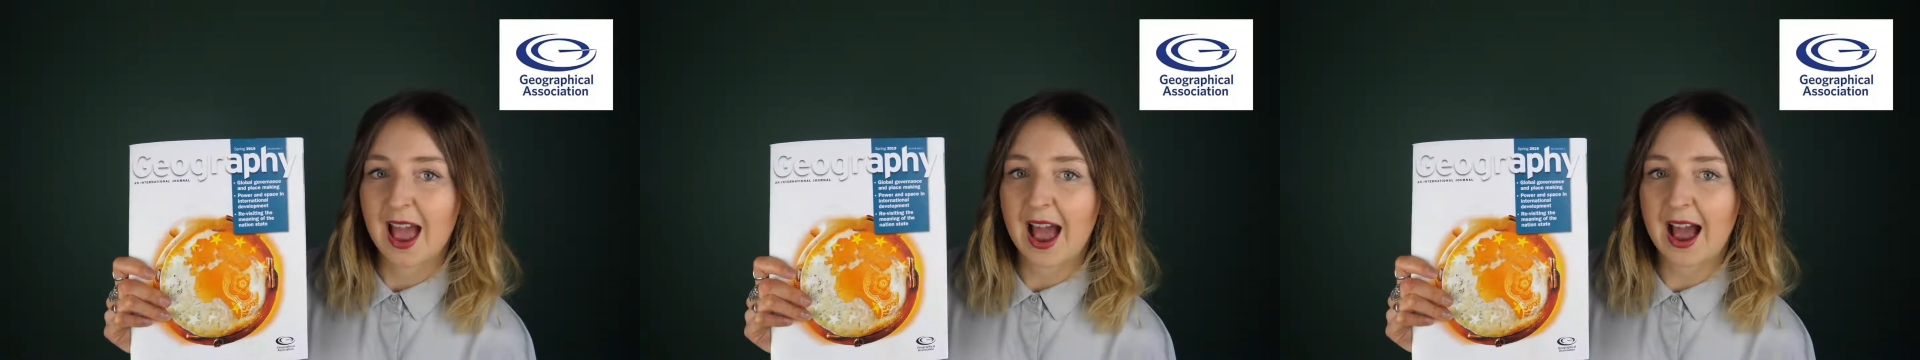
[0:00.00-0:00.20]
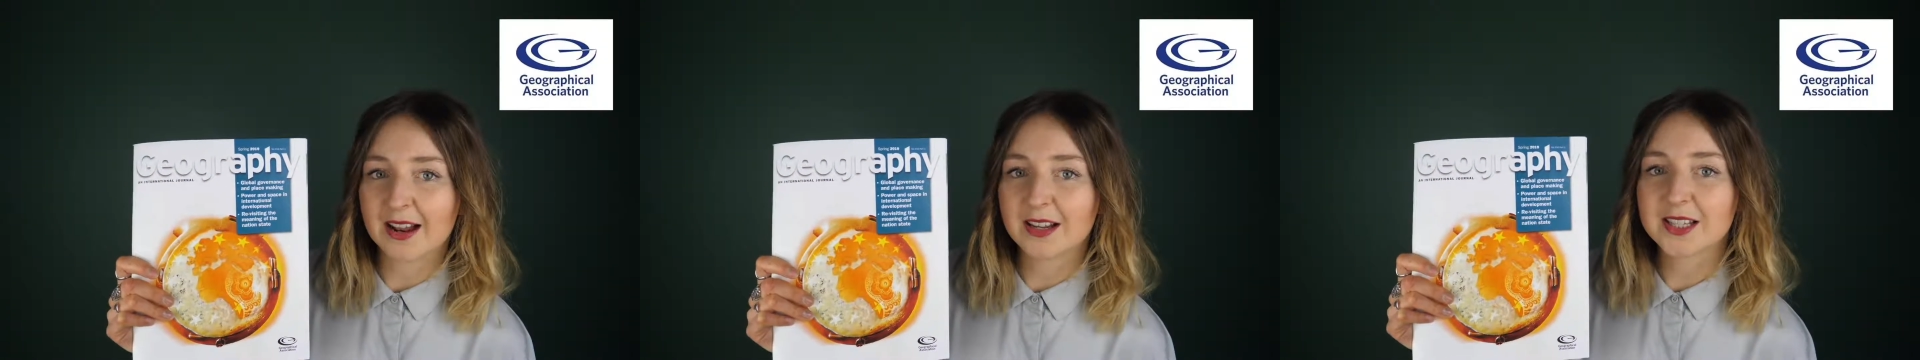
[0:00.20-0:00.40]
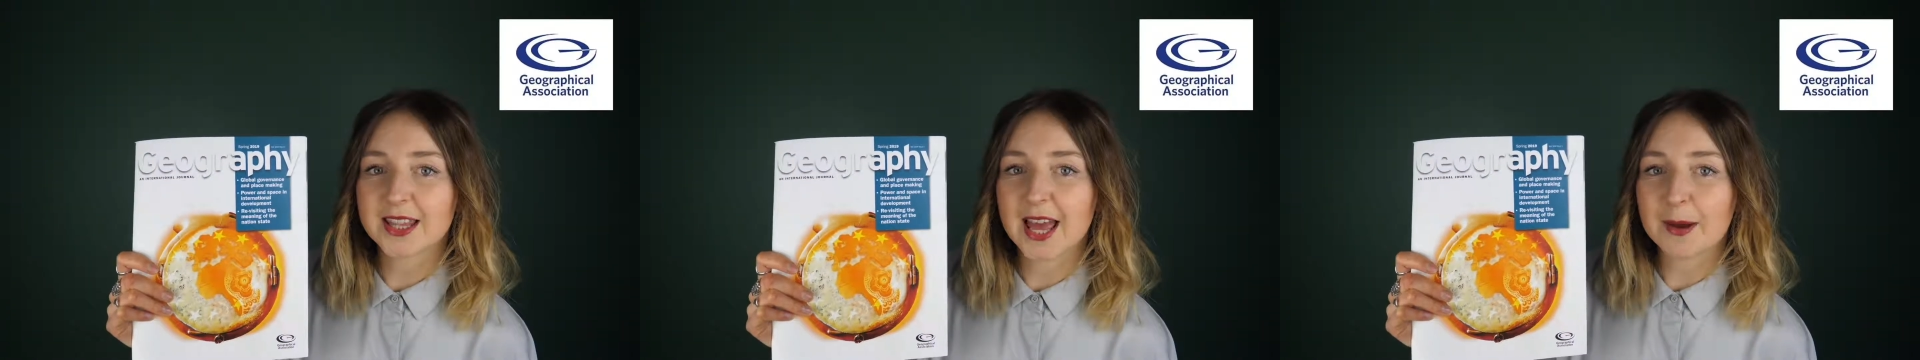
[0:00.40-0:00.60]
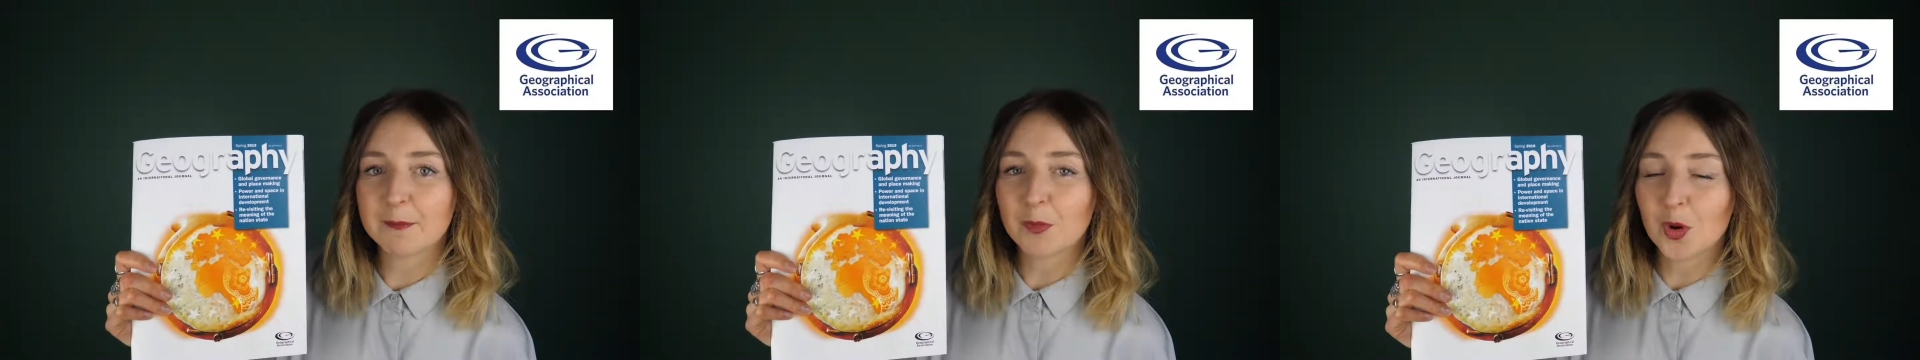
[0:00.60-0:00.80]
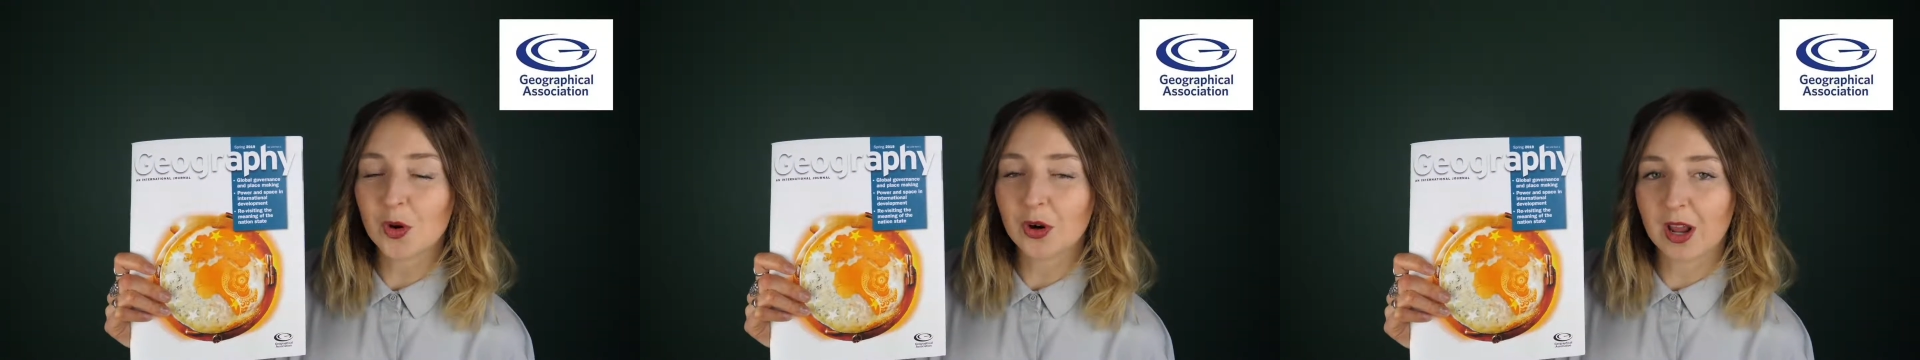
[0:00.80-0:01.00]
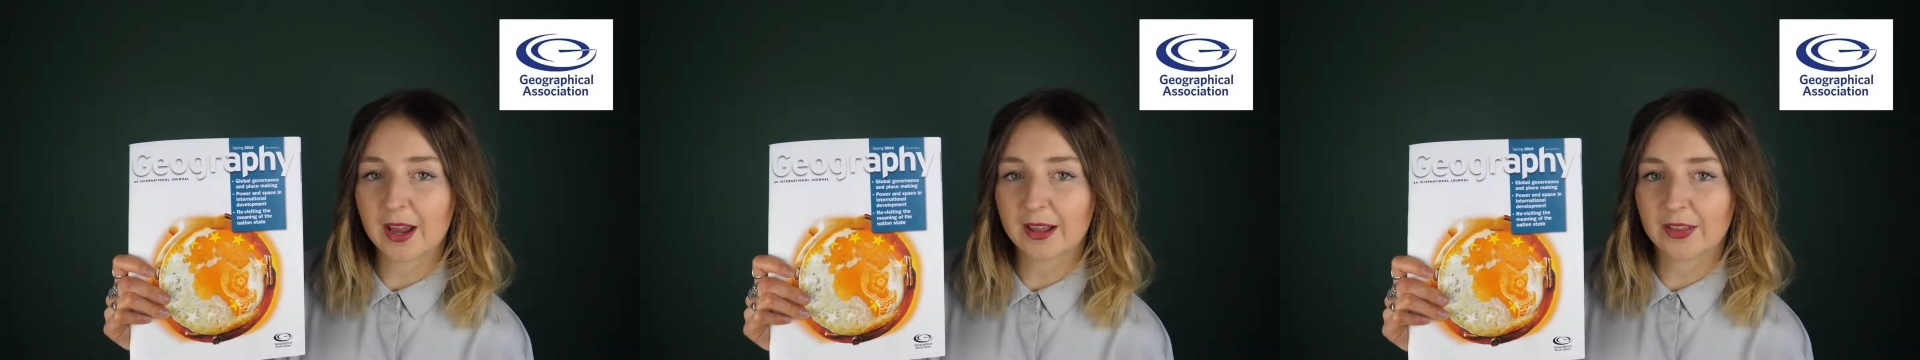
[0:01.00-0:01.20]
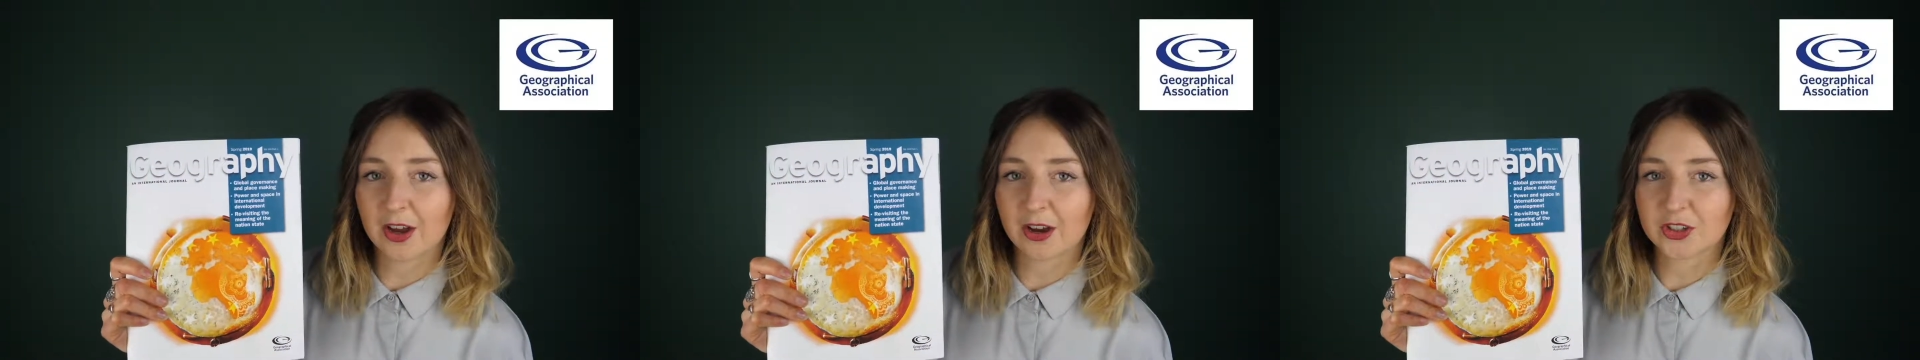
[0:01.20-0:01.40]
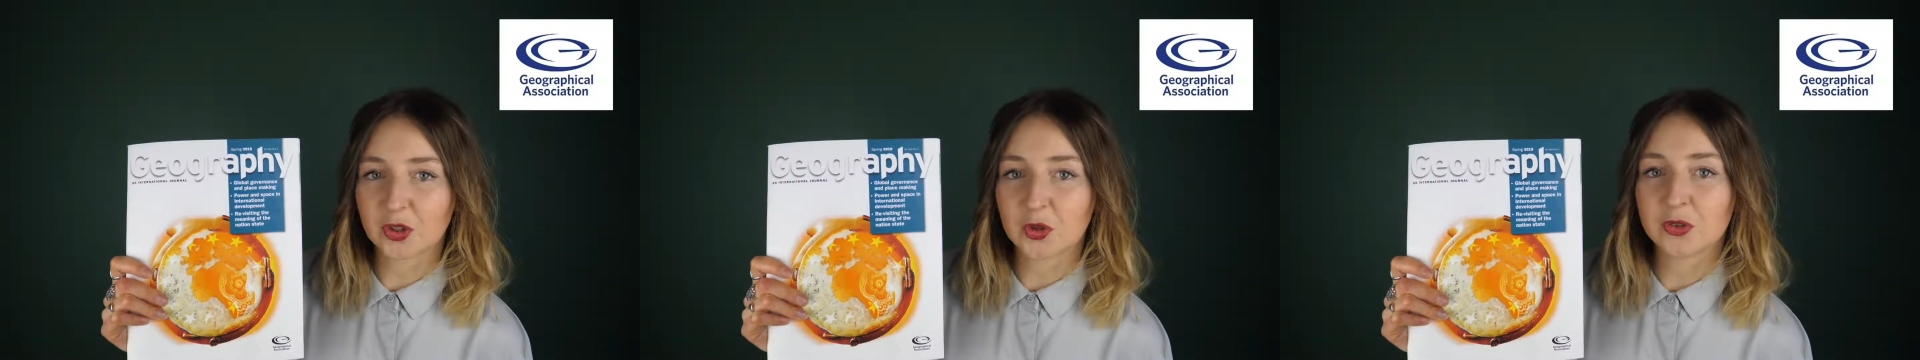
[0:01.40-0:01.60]
and they're more like the
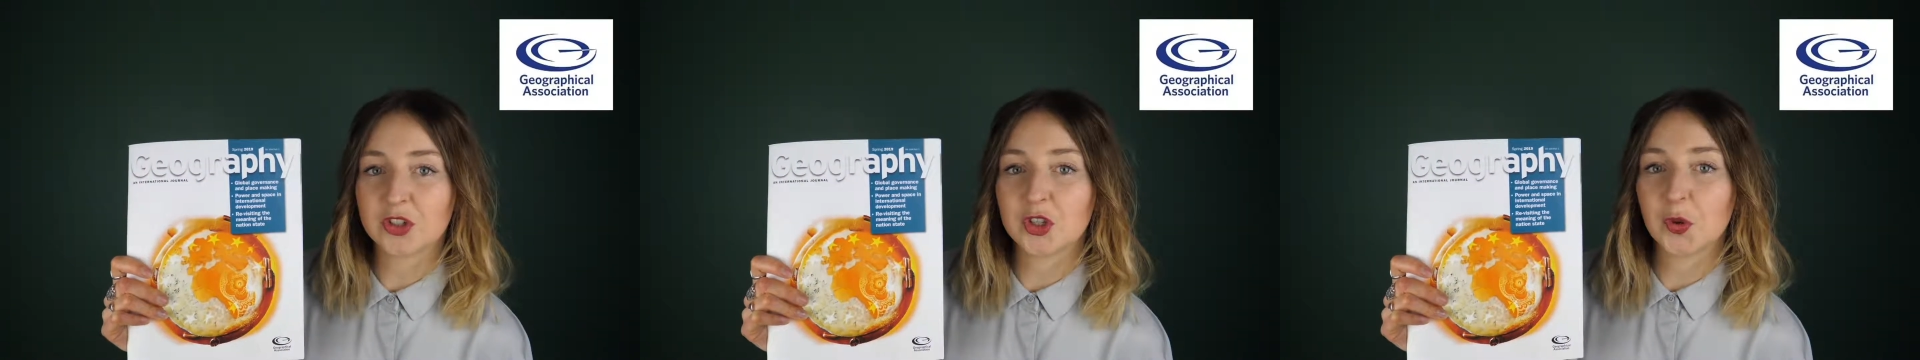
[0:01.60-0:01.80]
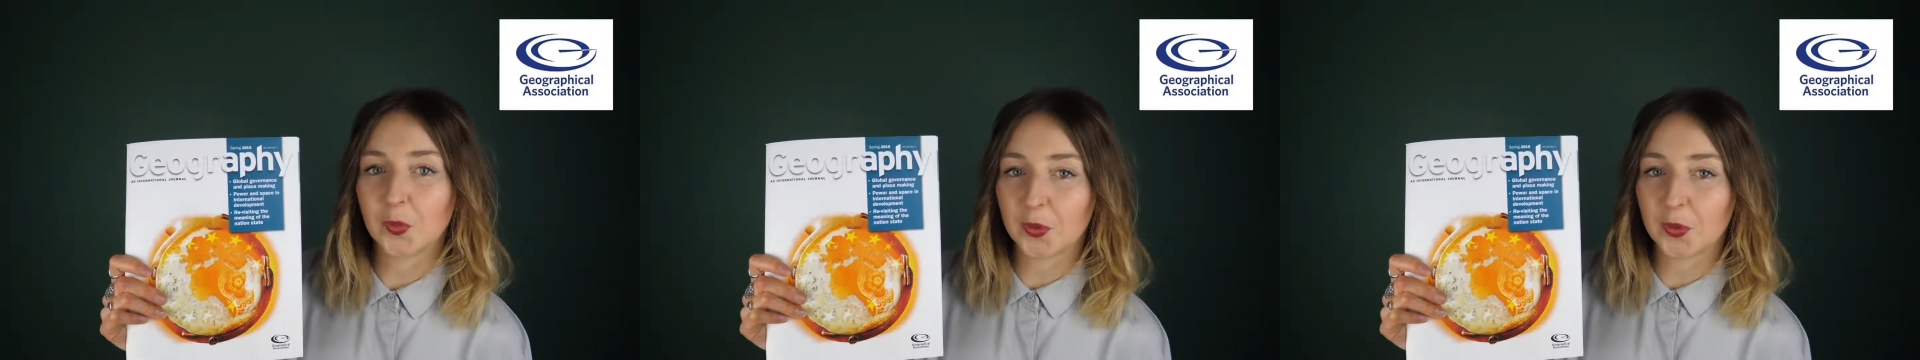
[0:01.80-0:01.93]
articles you